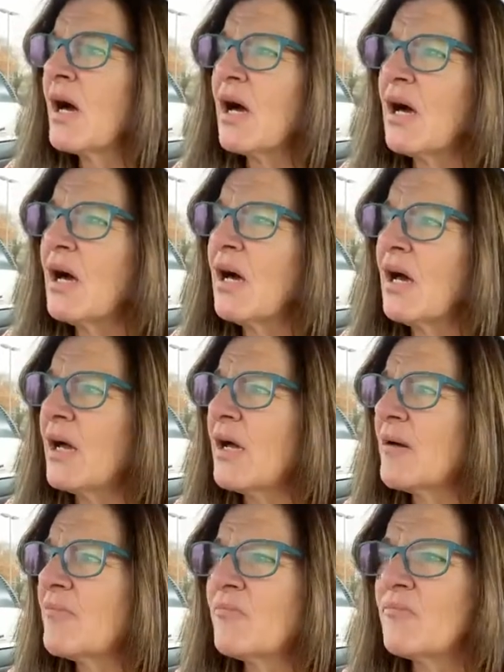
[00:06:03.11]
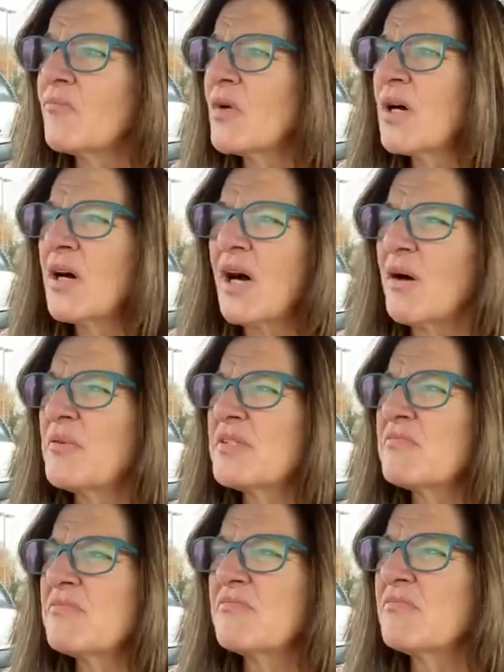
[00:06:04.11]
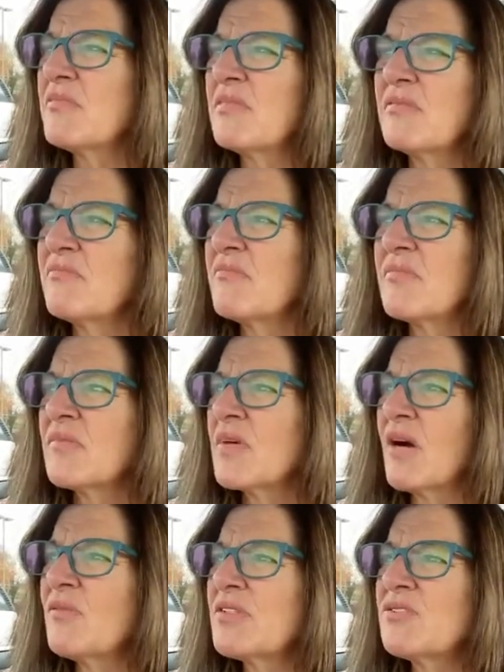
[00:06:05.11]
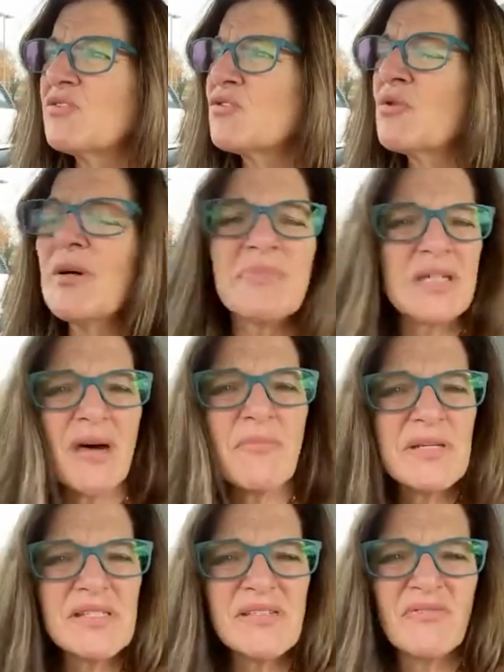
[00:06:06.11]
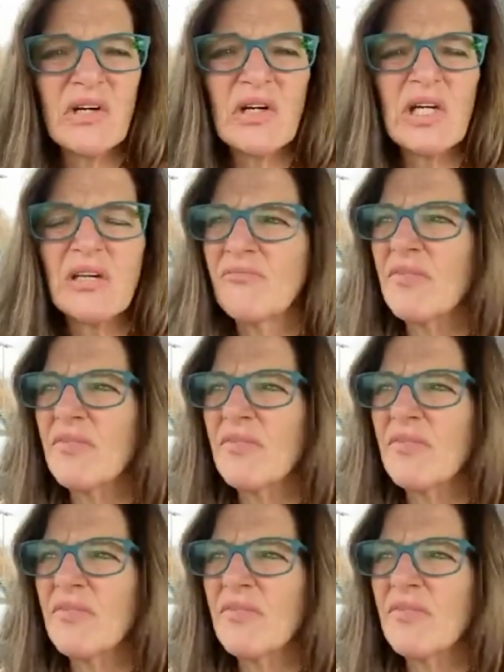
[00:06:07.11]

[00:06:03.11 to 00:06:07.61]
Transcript: Um, I was I was tripped up in some very